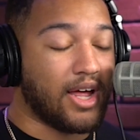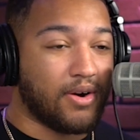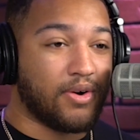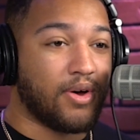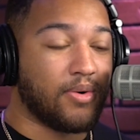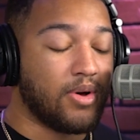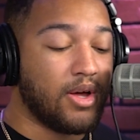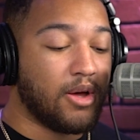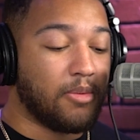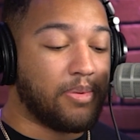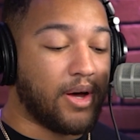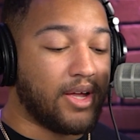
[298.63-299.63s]
I don't know.
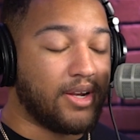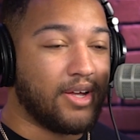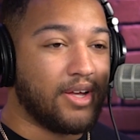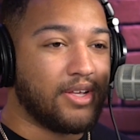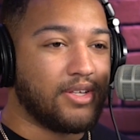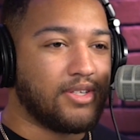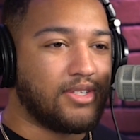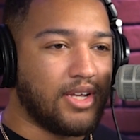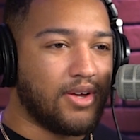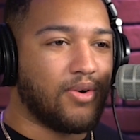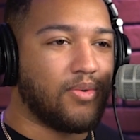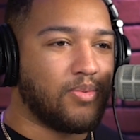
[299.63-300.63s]
But
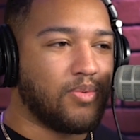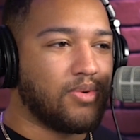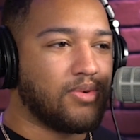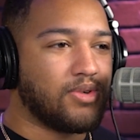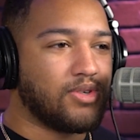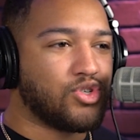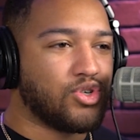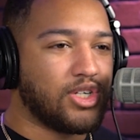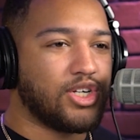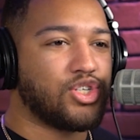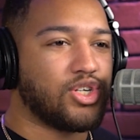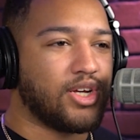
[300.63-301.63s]
still,
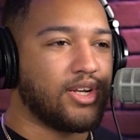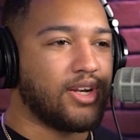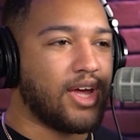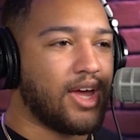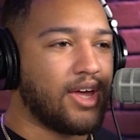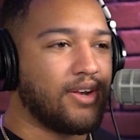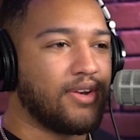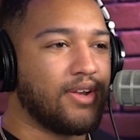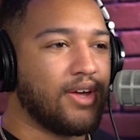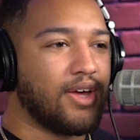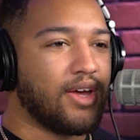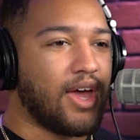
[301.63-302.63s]
tradition
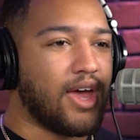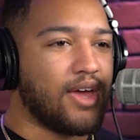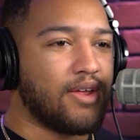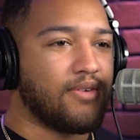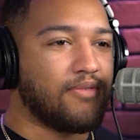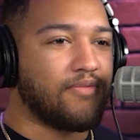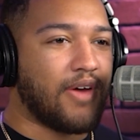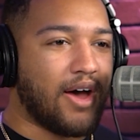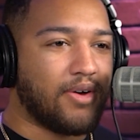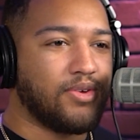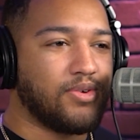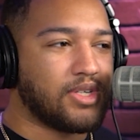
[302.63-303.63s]
and
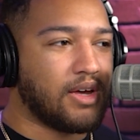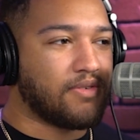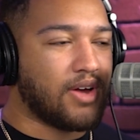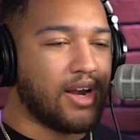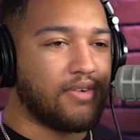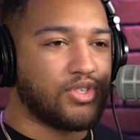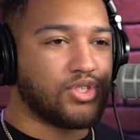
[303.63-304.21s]
values have kind of